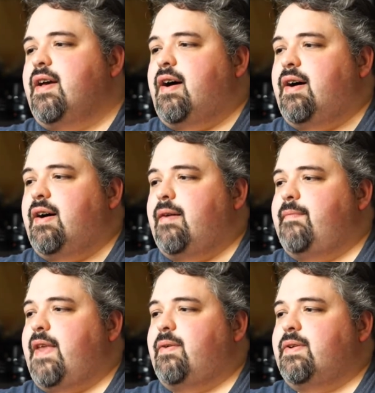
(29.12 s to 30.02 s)

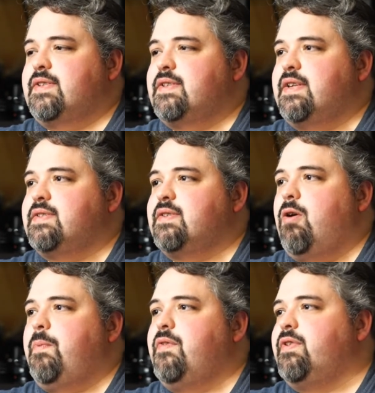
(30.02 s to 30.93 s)
Now it's
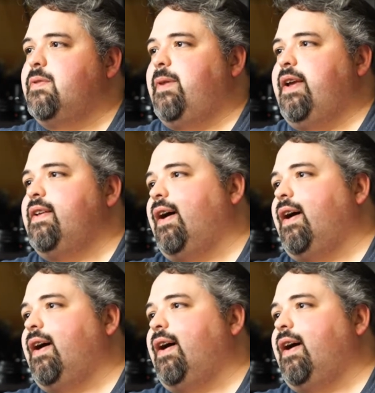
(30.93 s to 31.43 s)
open for debate.